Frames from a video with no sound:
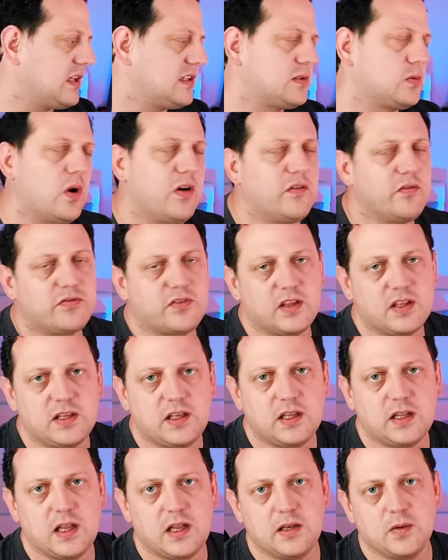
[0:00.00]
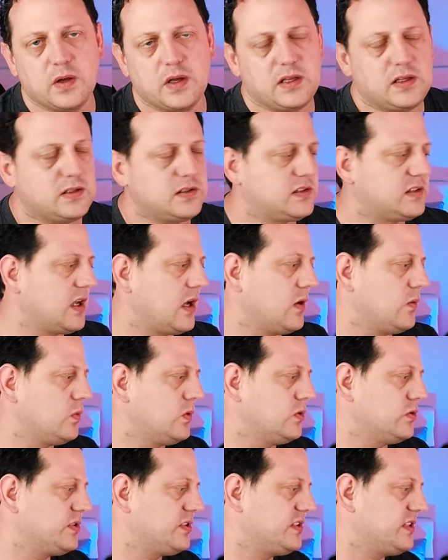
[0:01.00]
what I'm thinking anyway. So
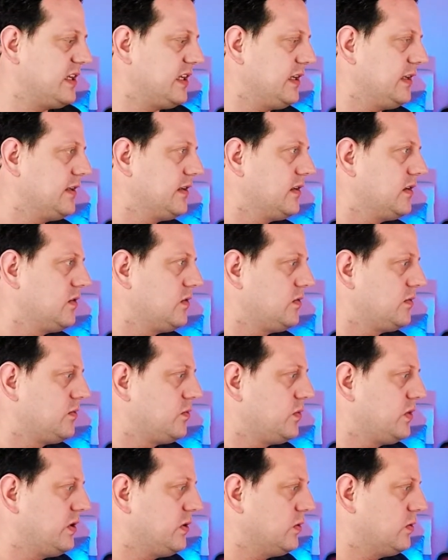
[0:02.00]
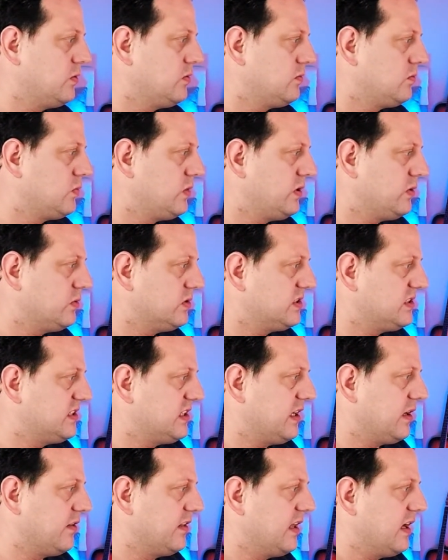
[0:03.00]
we'll see. We'll
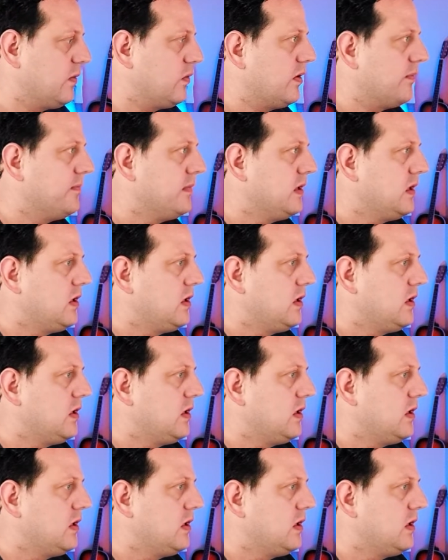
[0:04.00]
see on that one.